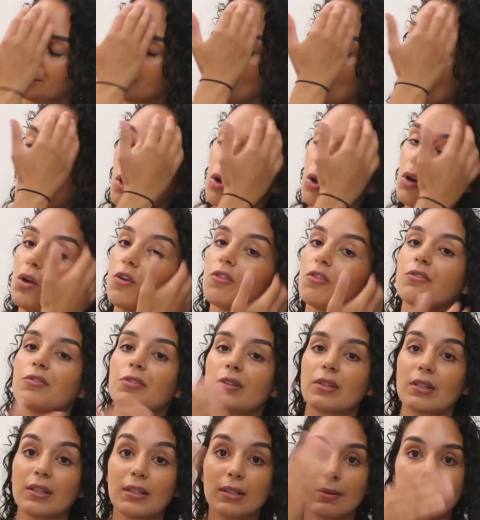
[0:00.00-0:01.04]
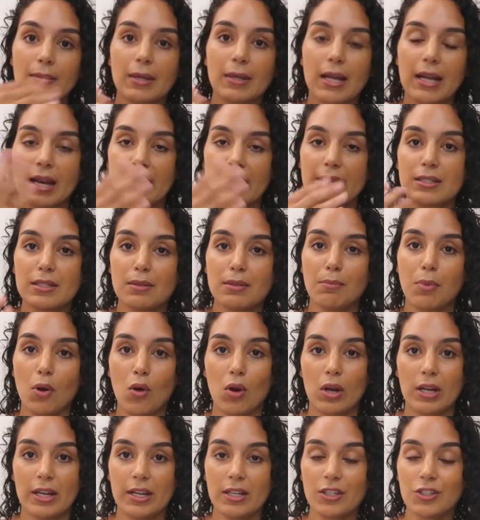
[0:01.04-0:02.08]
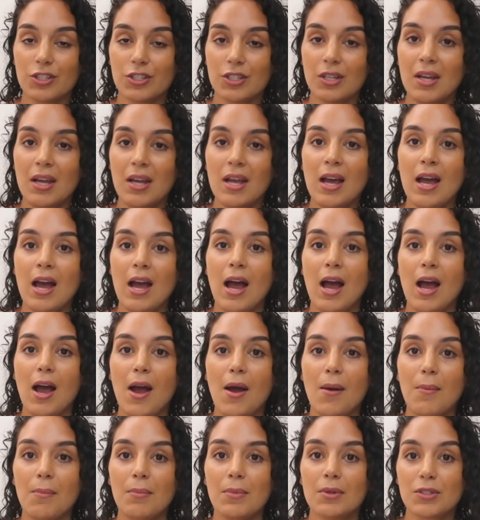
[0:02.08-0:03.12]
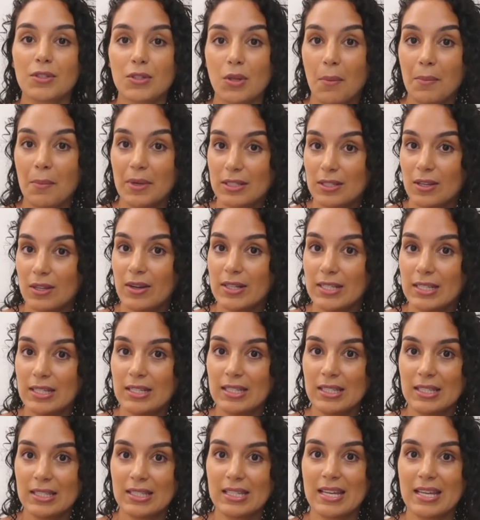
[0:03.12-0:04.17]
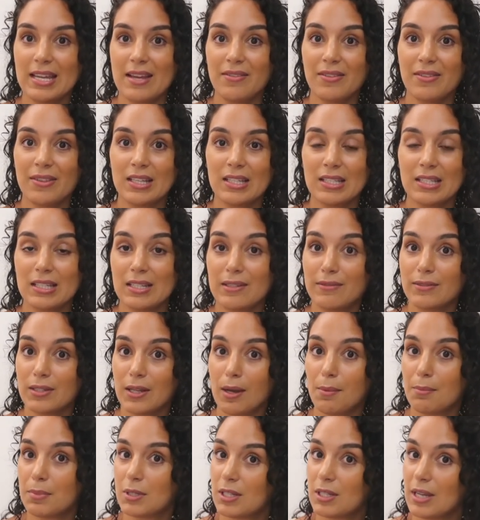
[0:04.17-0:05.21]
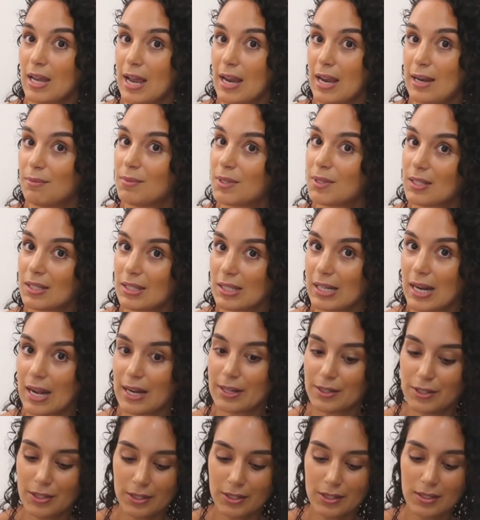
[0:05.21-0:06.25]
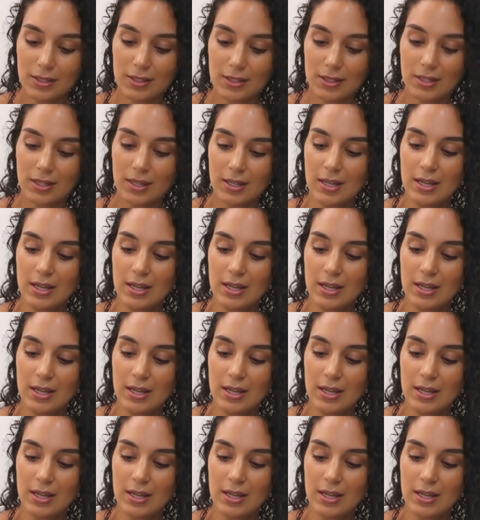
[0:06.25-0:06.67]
Hot cloth cleanse and polish. Um, so I'm excited to see if this lives up to Elemis standards.